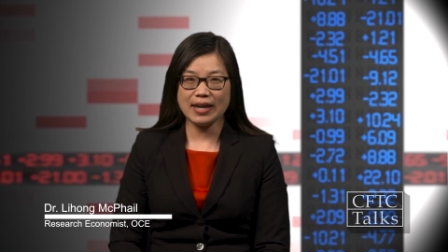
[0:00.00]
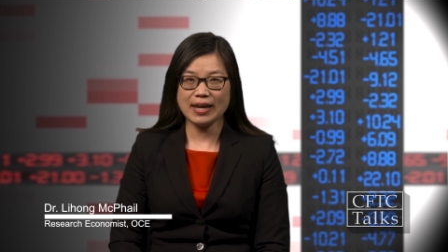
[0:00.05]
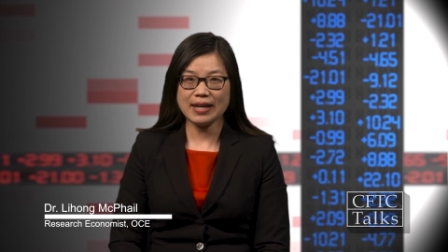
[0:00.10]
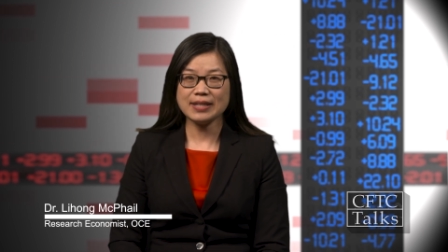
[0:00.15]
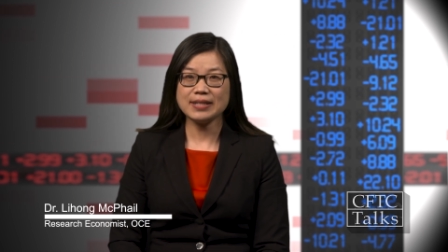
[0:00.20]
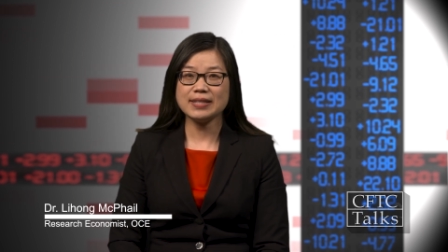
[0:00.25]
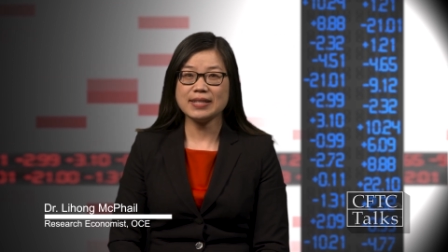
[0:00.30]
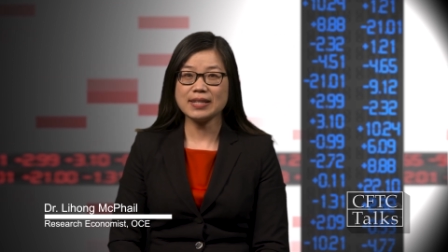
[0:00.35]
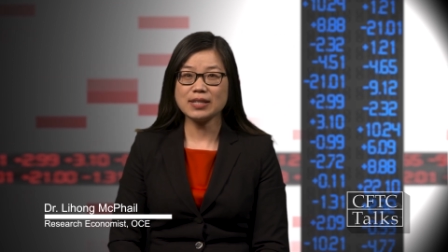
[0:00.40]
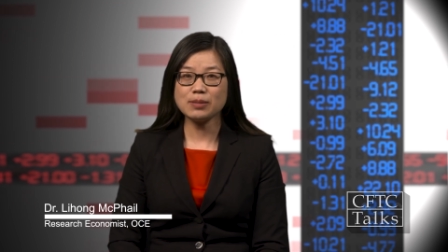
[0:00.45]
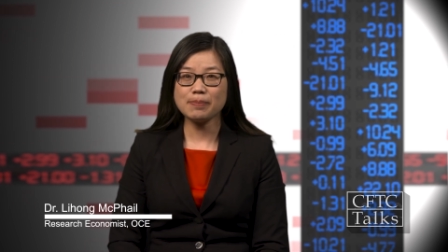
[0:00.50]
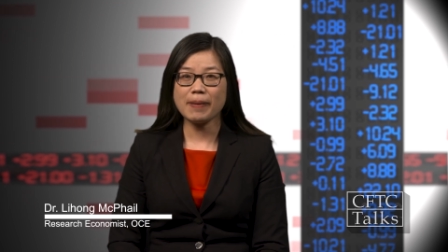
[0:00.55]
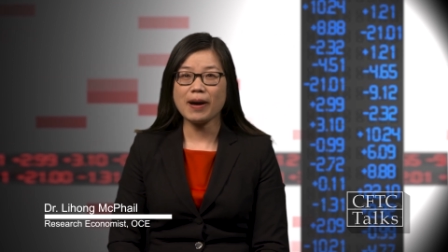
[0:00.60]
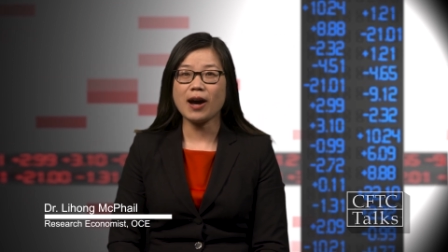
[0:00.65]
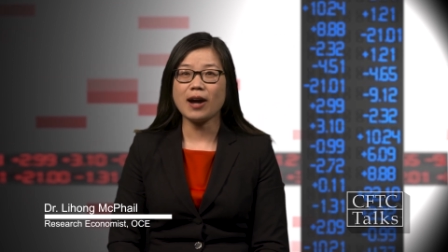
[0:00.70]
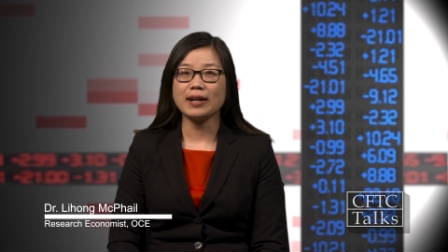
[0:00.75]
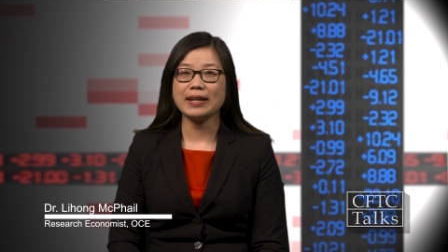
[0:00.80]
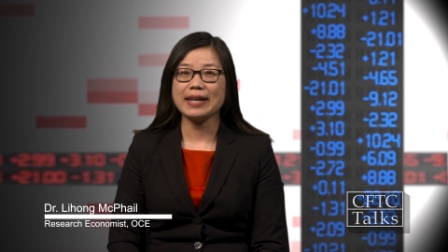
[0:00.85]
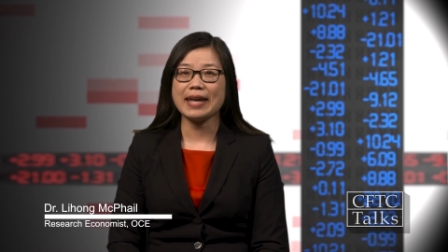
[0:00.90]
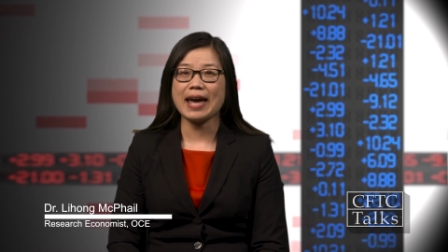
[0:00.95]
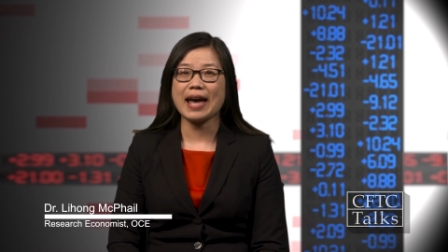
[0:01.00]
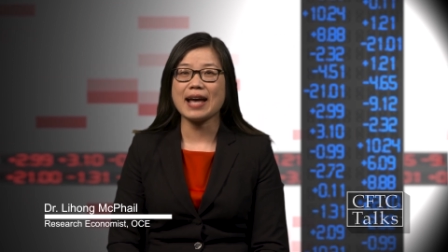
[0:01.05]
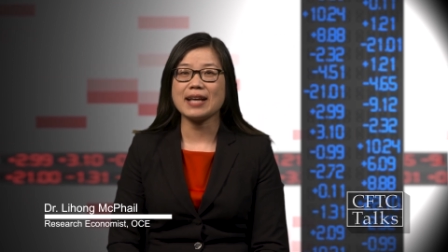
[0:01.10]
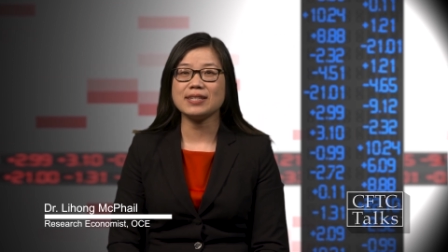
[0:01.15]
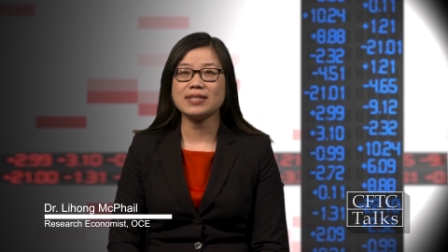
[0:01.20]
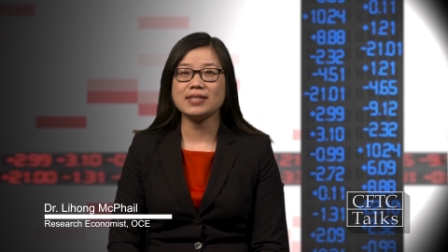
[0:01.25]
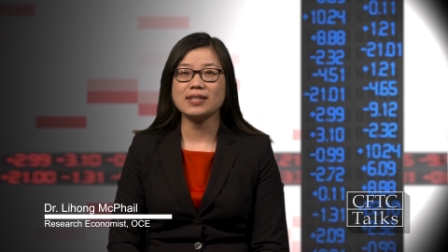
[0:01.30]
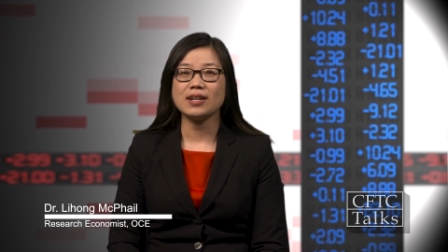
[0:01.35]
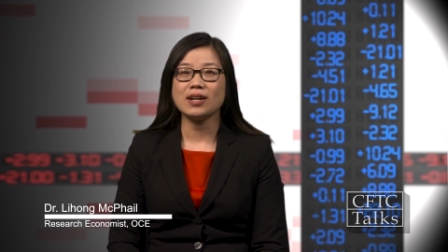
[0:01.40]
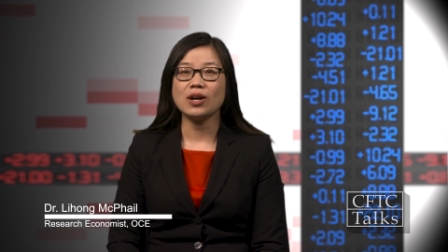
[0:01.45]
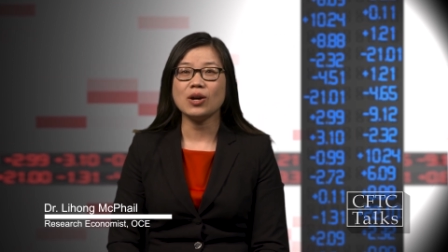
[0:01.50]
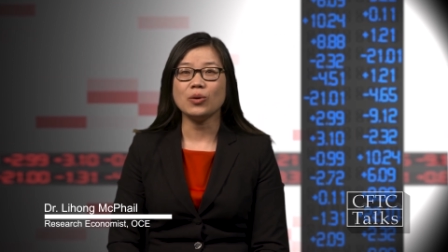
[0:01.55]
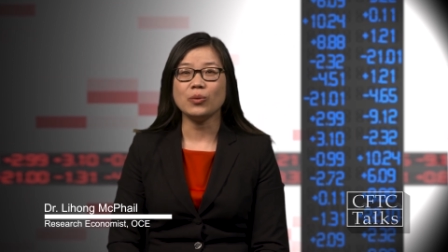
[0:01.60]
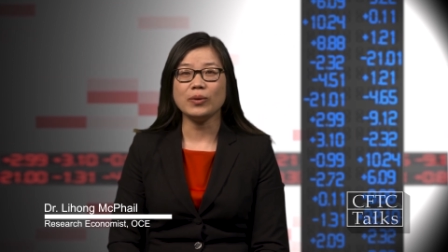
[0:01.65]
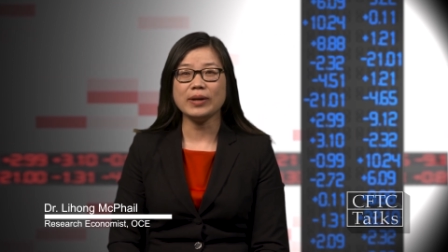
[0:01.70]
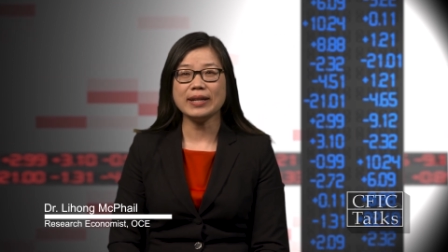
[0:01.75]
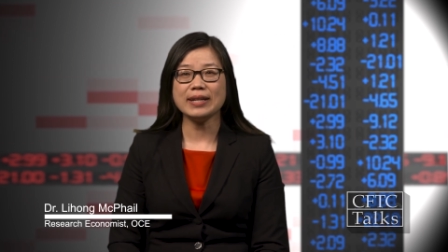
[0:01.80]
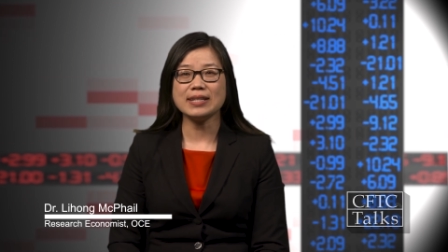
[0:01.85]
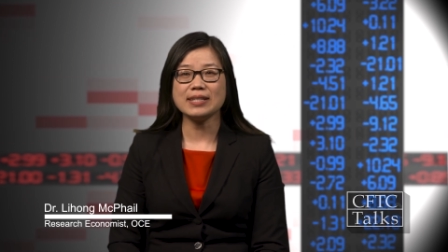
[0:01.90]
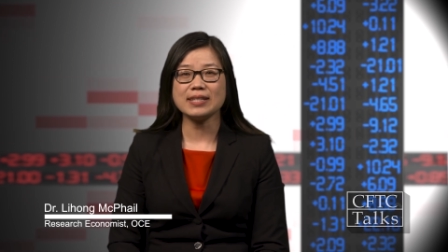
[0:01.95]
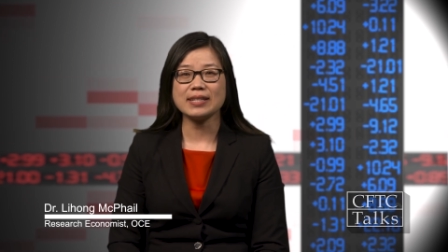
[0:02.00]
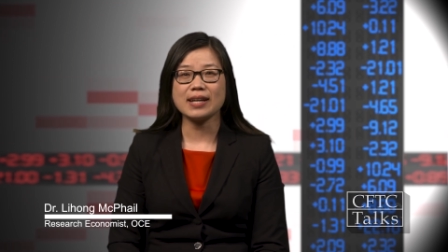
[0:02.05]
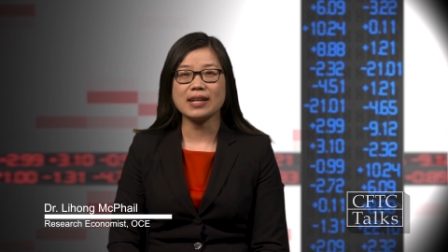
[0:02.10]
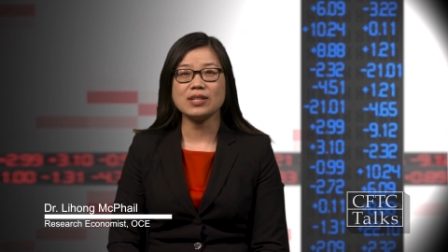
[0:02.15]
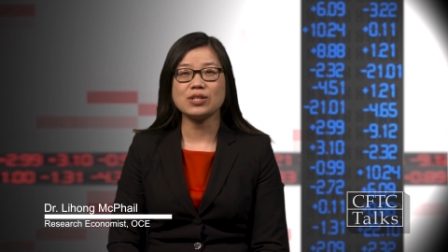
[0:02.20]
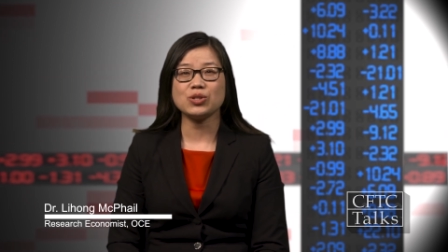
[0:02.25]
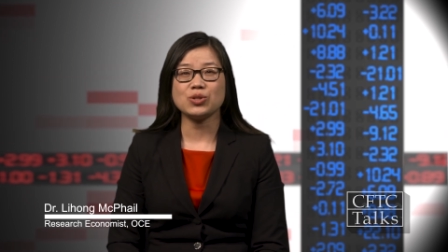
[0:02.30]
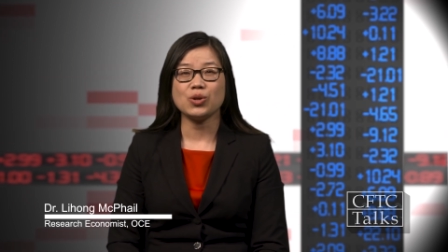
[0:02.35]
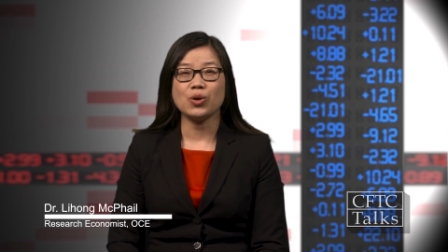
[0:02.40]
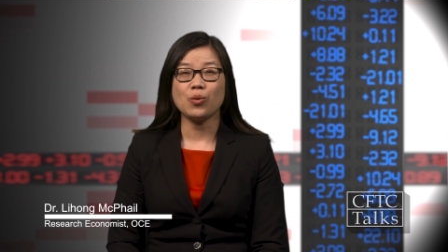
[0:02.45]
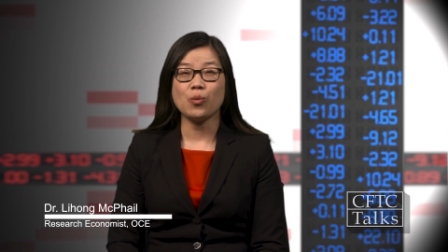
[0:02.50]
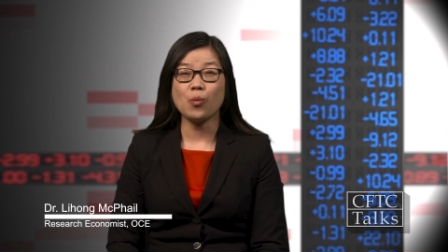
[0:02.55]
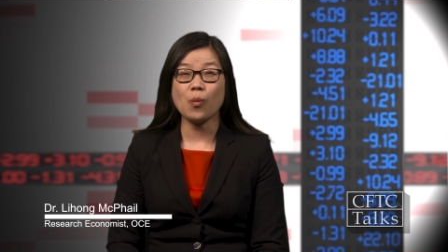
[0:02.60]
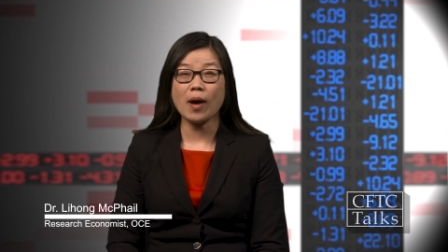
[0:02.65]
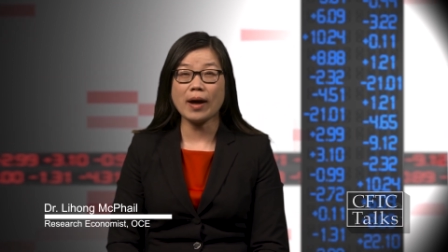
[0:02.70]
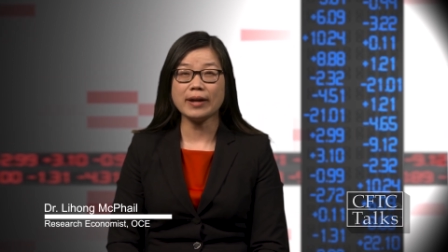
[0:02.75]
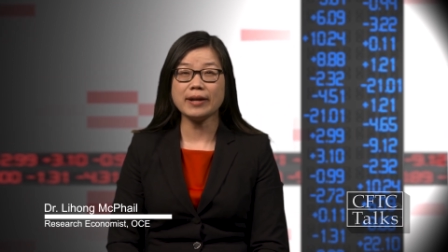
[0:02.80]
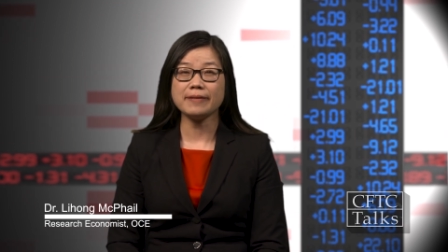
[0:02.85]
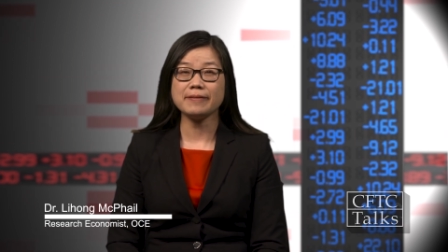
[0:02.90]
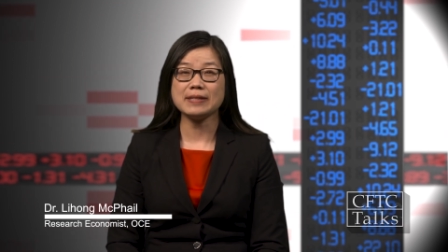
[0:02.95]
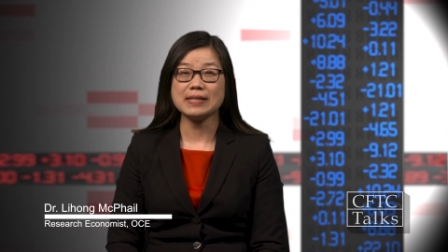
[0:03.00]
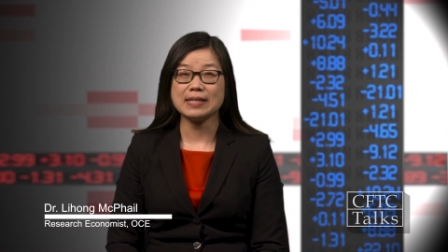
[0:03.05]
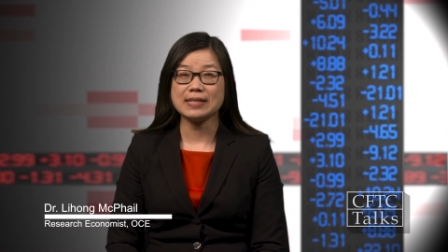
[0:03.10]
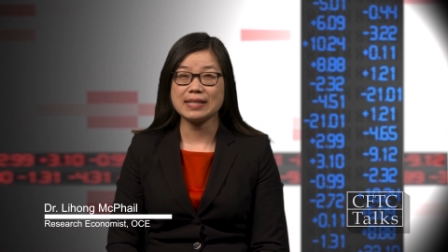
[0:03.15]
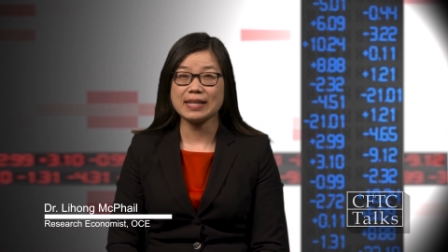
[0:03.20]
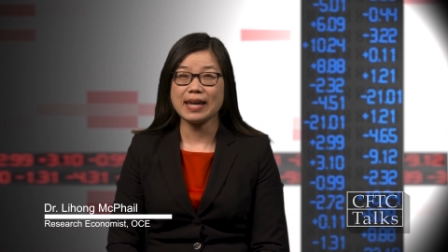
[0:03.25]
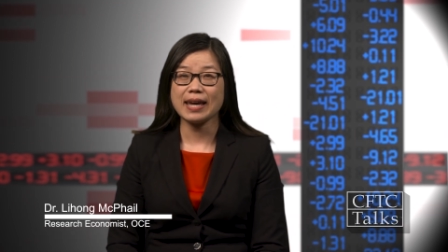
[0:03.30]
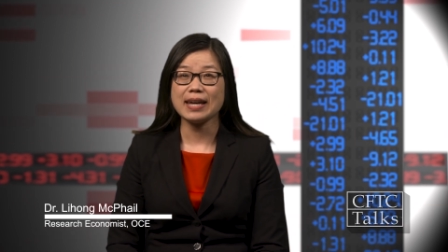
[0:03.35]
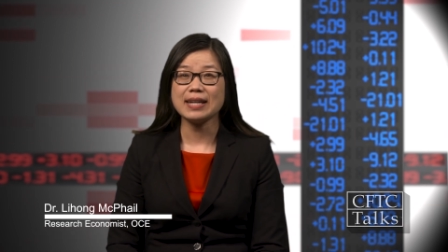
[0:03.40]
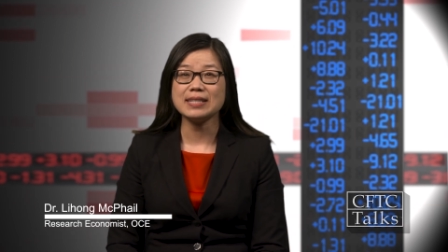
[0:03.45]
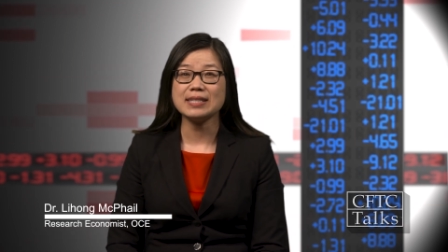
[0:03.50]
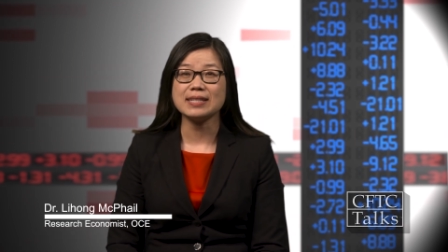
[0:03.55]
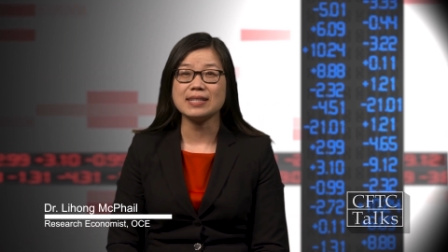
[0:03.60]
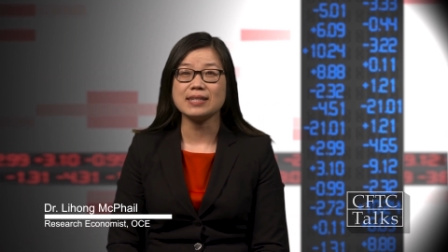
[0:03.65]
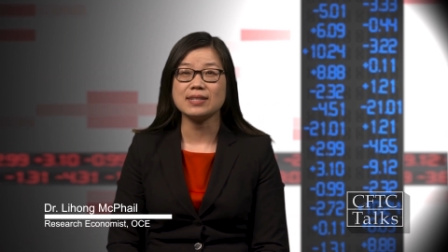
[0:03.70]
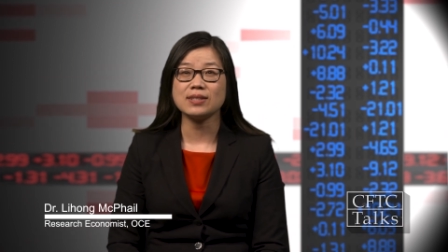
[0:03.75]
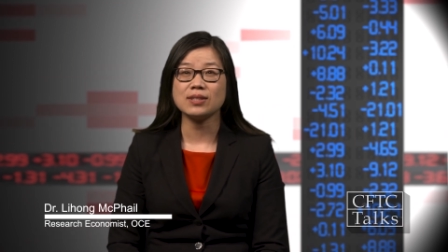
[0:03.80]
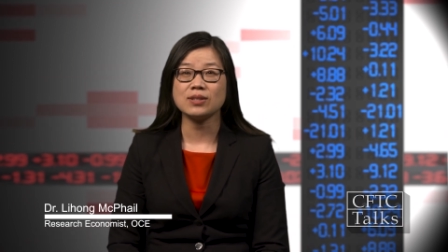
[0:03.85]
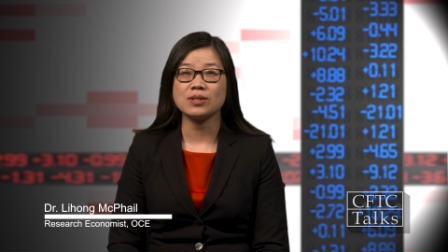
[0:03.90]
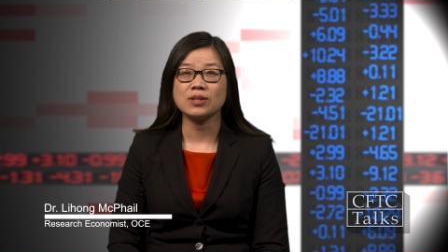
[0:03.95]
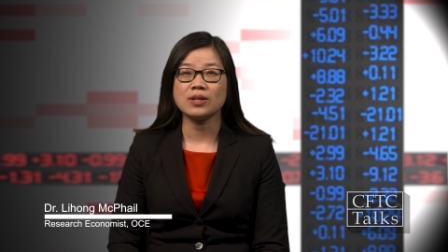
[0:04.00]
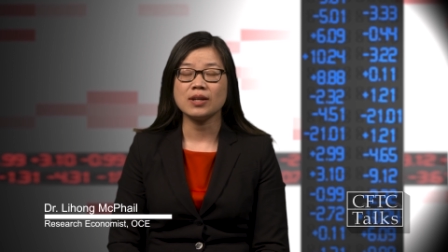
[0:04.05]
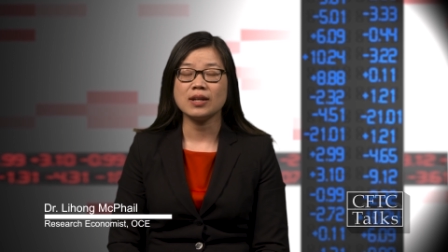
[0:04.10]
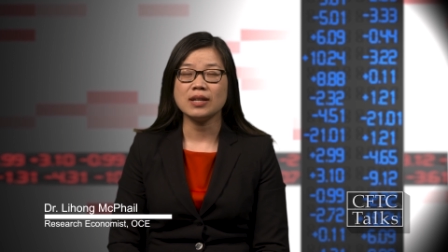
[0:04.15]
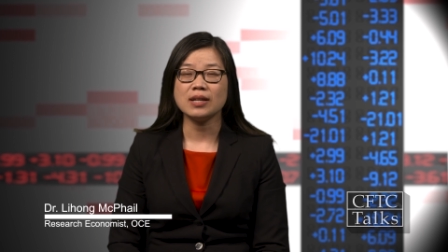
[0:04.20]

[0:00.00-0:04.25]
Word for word: In this podcast, we discuss one of these cases